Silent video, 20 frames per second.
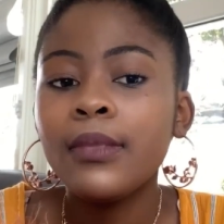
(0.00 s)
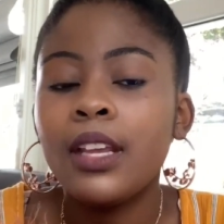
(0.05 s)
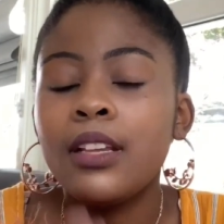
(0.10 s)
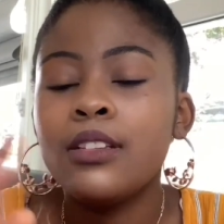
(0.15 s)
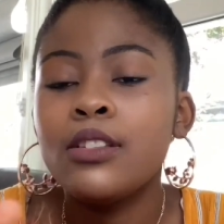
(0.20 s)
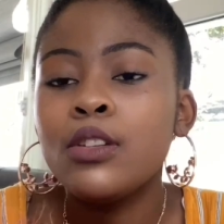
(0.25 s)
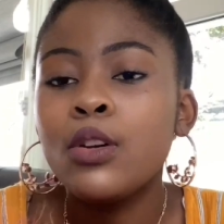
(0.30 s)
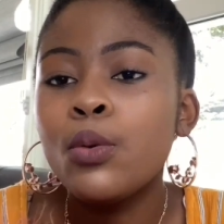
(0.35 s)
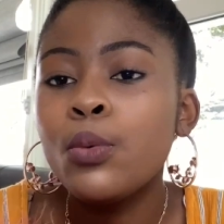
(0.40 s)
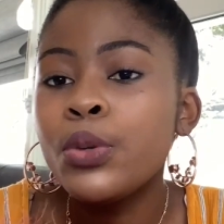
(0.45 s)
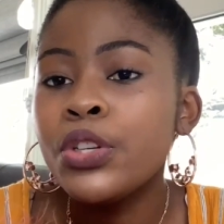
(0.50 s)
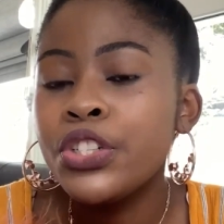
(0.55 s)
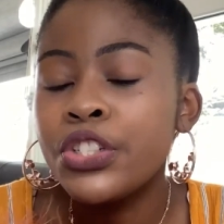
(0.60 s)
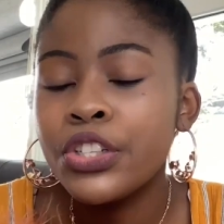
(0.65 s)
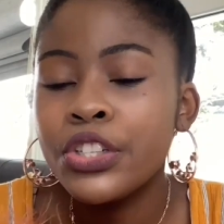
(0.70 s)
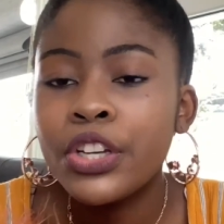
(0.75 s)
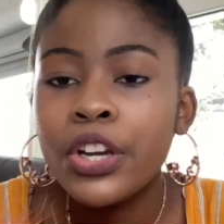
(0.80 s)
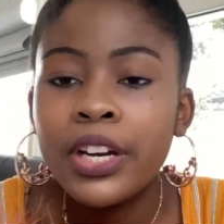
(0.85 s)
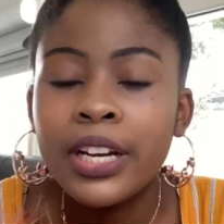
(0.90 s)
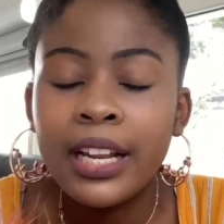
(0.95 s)
so we're
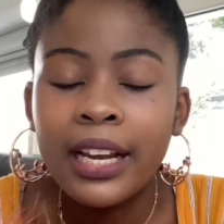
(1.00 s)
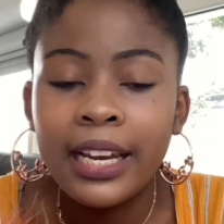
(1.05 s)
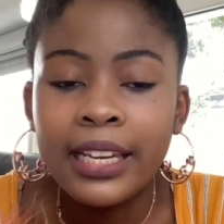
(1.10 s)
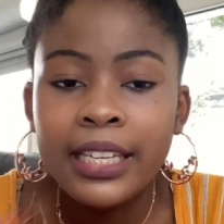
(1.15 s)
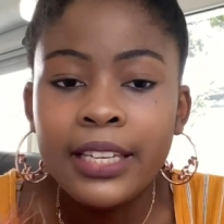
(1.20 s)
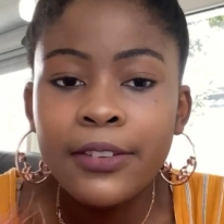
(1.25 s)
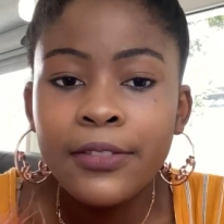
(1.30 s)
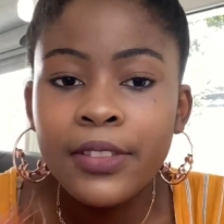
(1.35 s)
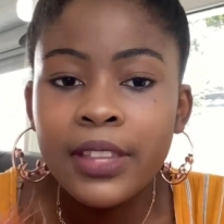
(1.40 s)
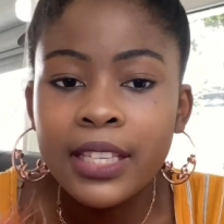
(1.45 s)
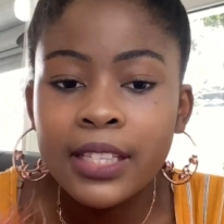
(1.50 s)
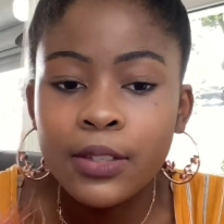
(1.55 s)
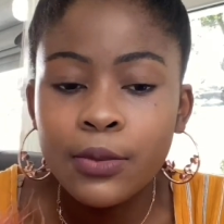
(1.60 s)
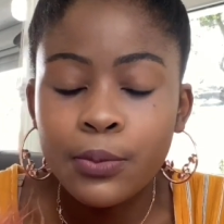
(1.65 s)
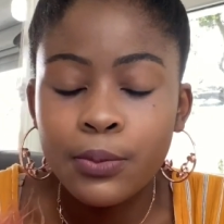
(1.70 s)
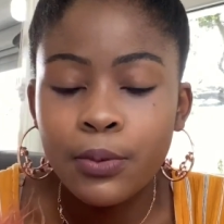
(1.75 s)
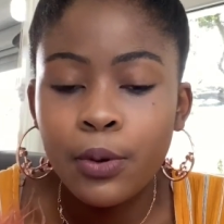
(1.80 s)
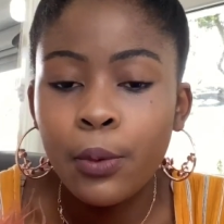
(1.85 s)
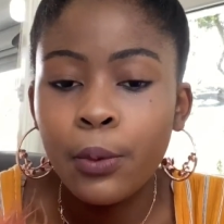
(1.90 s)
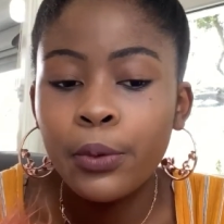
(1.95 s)
just gonna leave this
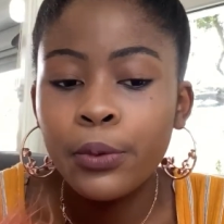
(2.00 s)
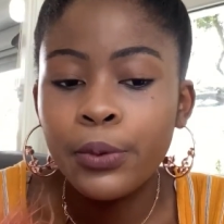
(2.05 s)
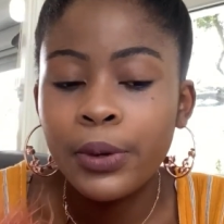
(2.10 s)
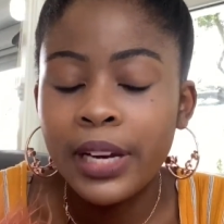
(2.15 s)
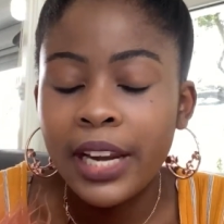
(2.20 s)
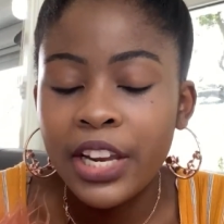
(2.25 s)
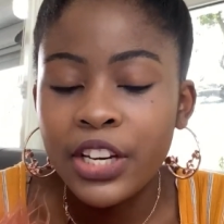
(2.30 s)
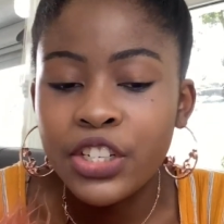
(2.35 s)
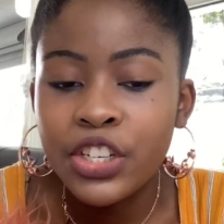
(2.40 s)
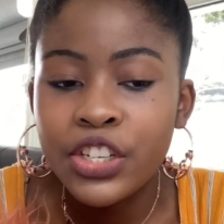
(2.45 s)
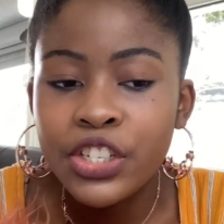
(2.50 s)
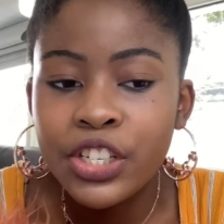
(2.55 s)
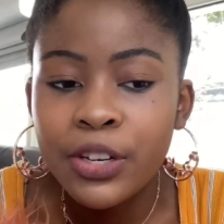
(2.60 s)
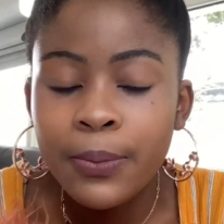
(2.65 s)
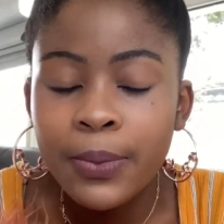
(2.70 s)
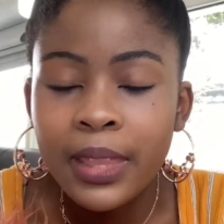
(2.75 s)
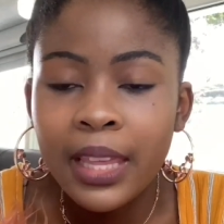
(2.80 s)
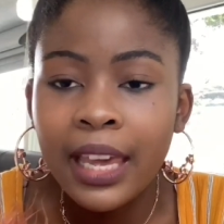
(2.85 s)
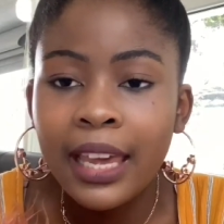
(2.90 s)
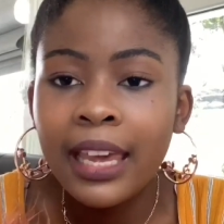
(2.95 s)
whole relationship
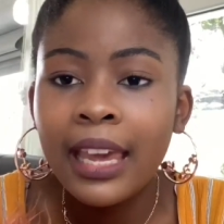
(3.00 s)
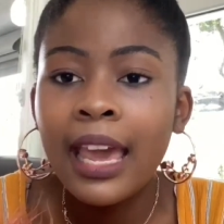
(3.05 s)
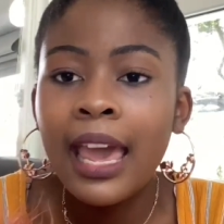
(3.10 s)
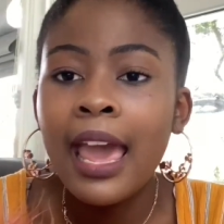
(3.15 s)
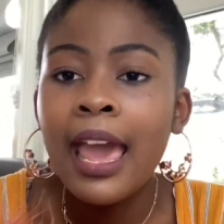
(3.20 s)
thing.